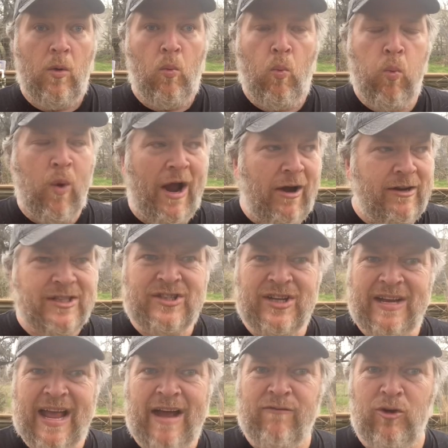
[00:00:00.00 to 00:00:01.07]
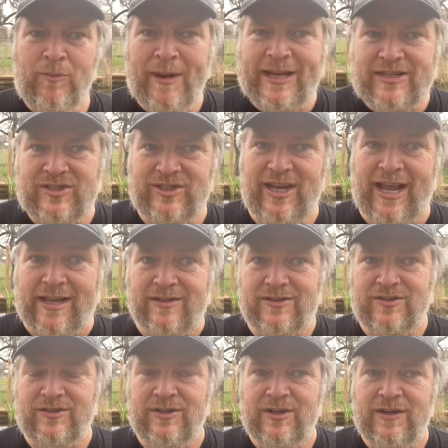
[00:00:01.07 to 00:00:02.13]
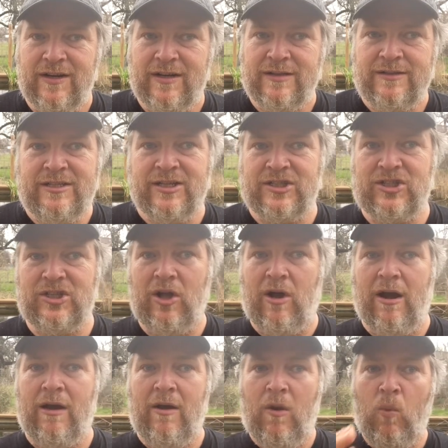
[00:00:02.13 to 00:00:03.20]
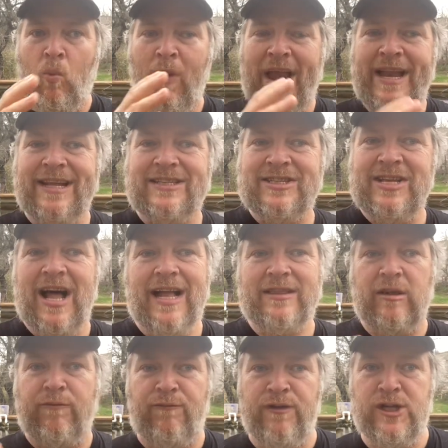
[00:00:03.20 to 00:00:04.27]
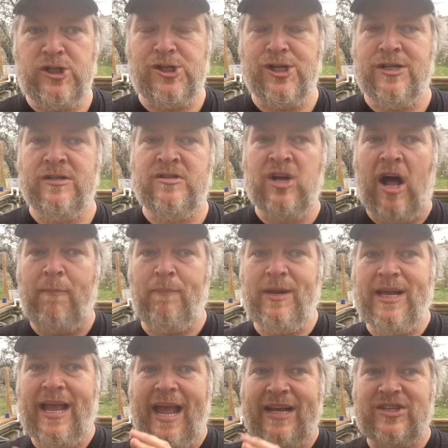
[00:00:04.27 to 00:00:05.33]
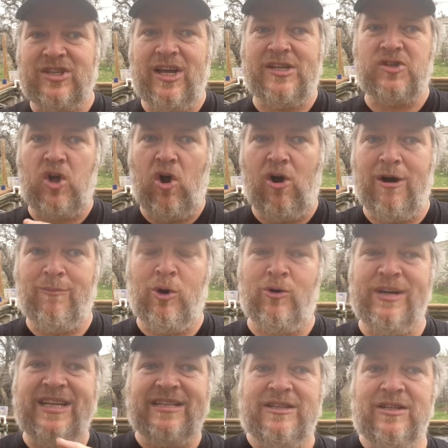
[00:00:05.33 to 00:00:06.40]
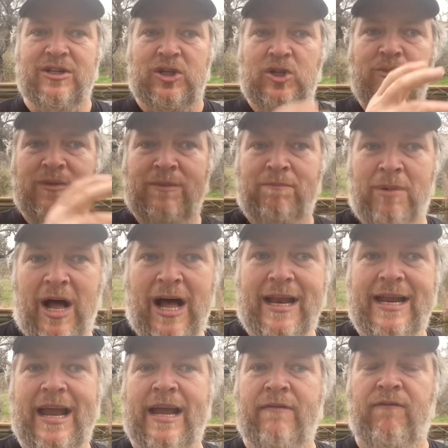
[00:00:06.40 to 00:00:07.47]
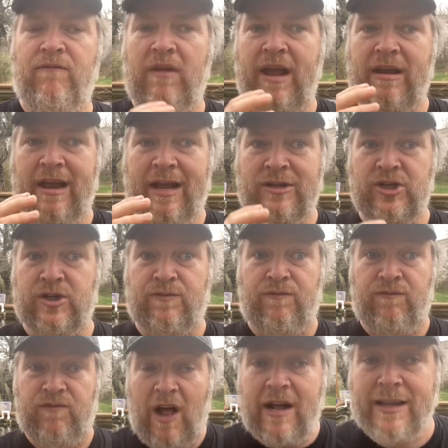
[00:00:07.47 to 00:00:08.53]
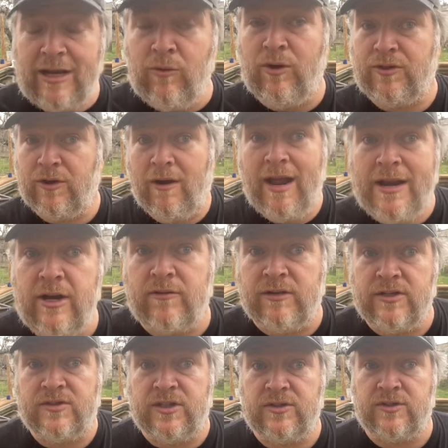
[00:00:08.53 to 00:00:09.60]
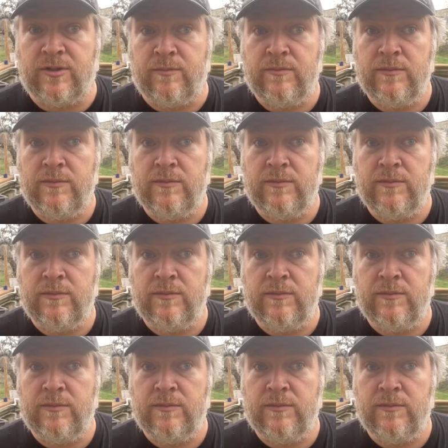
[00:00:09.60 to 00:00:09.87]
Where does it ever make sense to start, when it's not deficient, dumping excess hormone into the human body and just fucking with our endocrine system?